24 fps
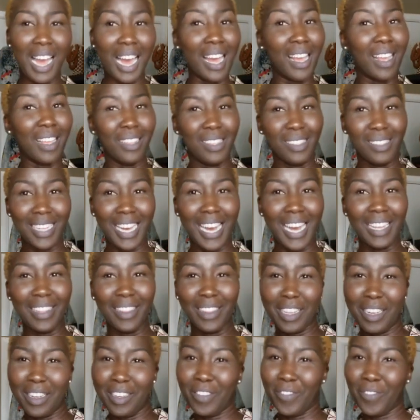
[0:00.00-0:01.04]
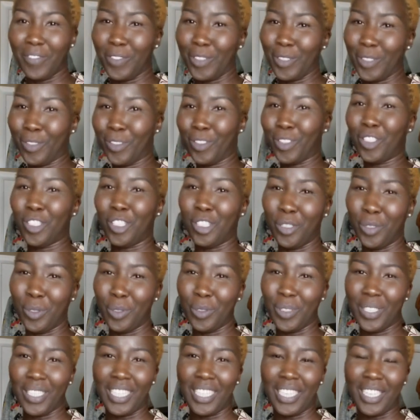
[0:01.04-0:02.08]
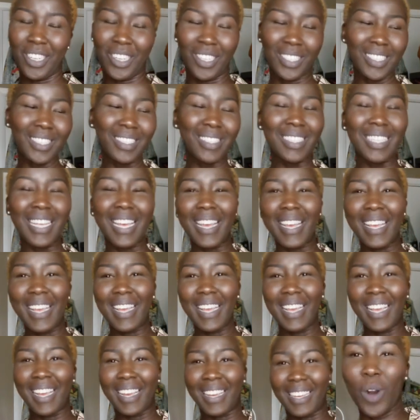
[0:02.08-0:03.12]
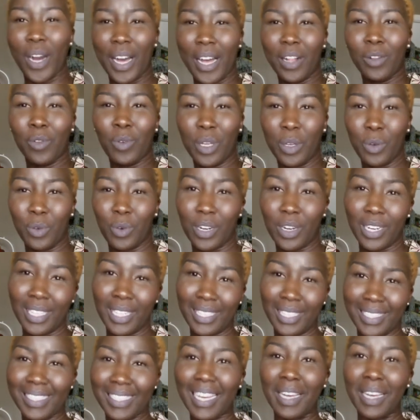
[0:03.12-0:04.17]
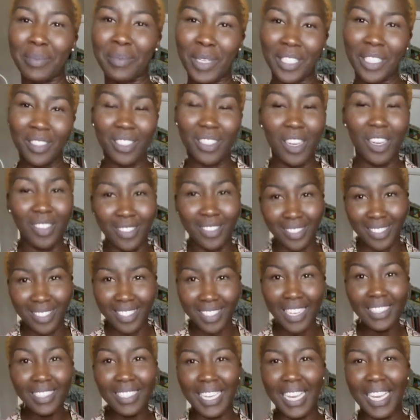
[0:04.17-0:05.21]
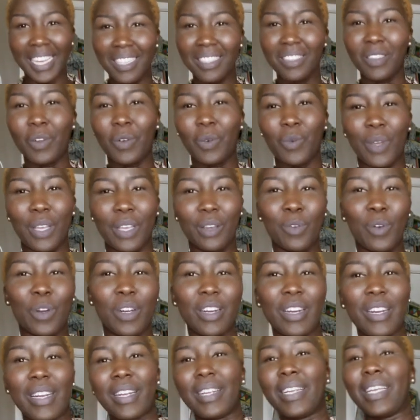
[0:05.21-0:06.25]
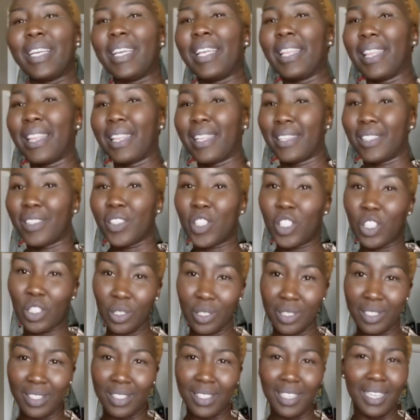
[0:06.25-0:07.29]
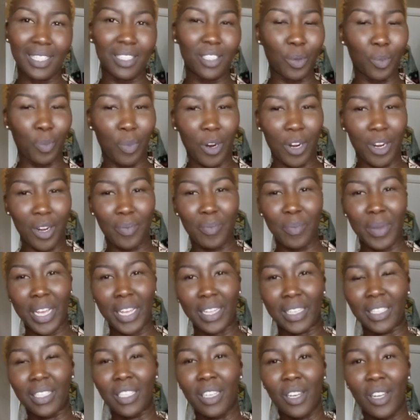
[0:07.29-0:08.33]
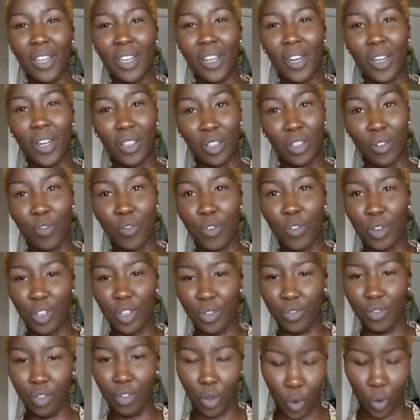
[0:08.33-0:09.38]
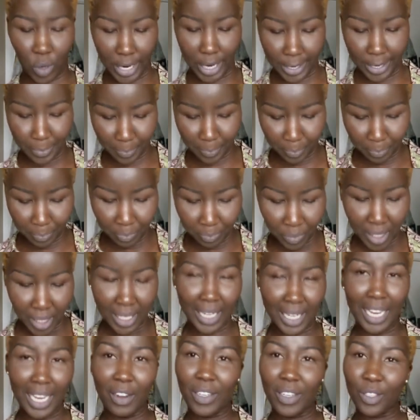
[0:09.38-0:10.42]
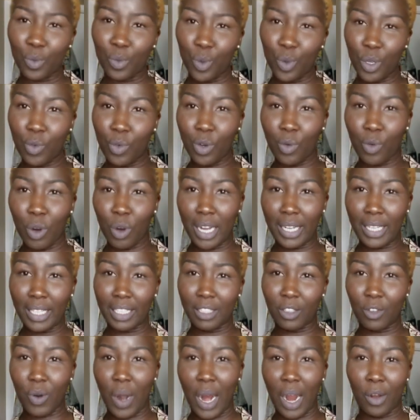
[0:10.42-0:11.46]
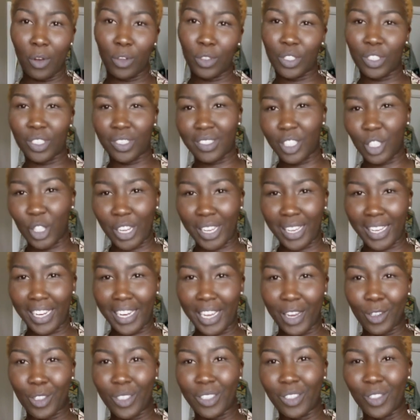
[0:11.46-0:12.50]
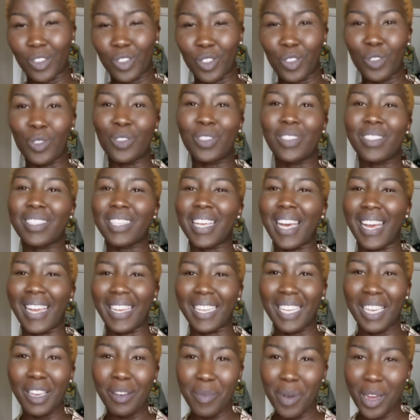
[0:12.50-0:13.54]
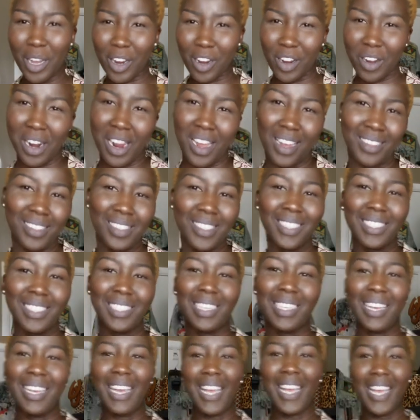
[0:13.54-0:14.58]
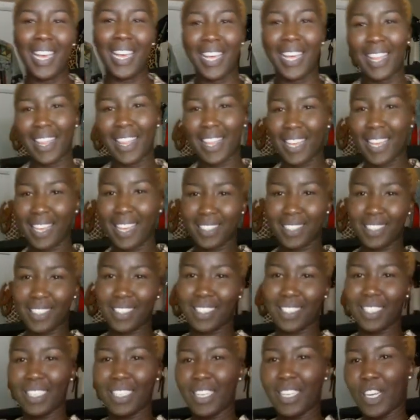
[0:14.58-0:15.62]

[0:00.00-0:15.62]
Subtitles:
I love those two neons. While we were at Simon's on Sunday, we were in the suits department on the fourth floor. Now, as we were walking around, just checking out the suits, I came across this